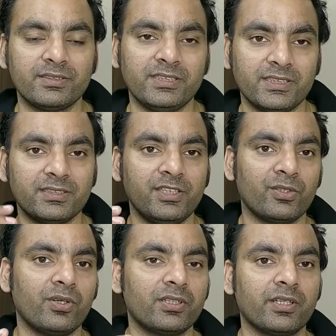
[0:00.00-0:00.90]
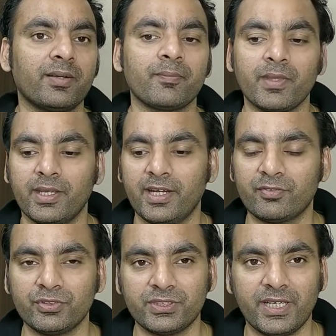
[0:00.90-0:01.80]
see just near on the
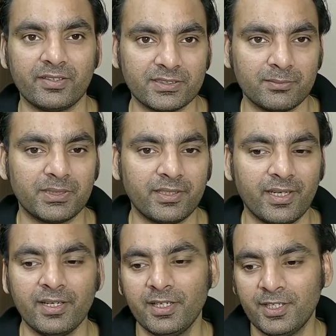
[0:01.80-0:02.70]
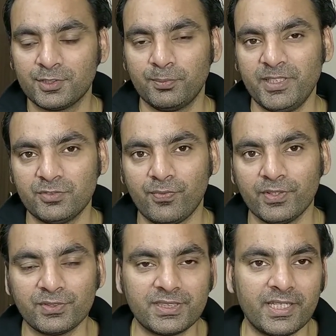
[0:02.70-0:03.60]
headphone jack and some other area. So please
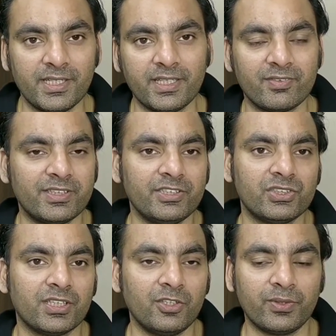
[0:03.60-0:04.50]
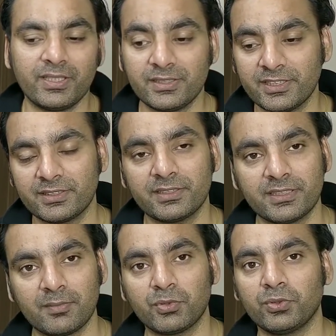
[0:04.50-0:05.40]
watch the Generic Everything channel. You can just
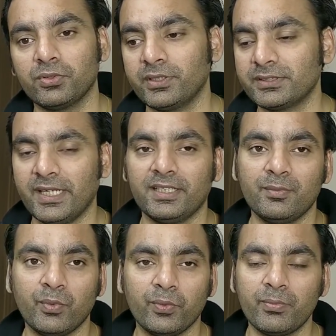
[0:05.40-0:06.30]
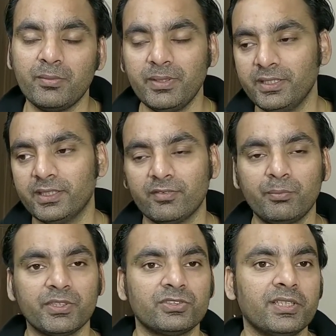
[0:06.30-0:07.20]
come to know exactly more. Maybe in the
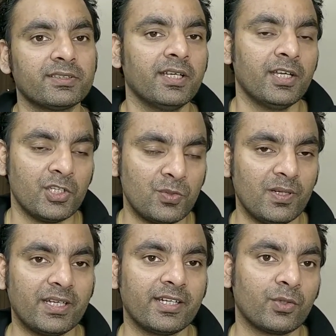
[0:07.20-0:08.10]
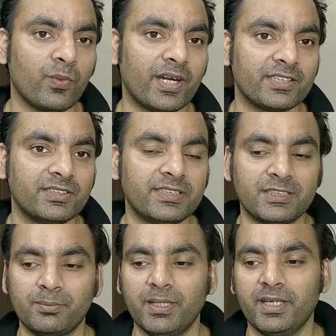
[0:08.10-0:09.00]
OnePlus 6, you will get a Quad HD
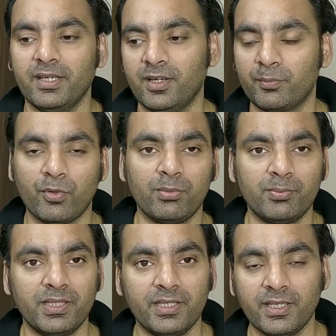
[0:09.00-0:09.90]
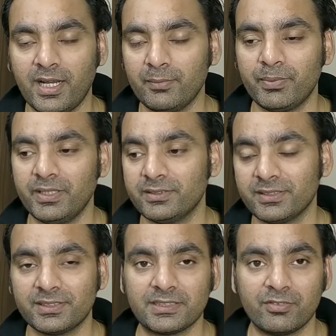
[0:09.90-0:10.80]
display, probably
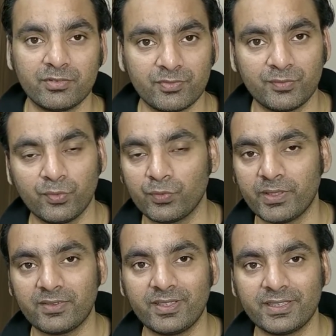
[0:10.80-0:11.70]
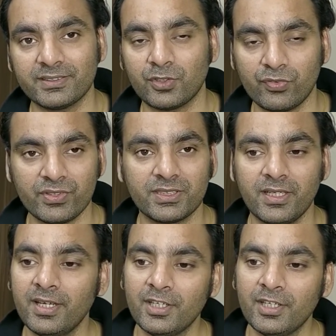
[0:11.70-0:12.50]
IP6754, whatever it is official.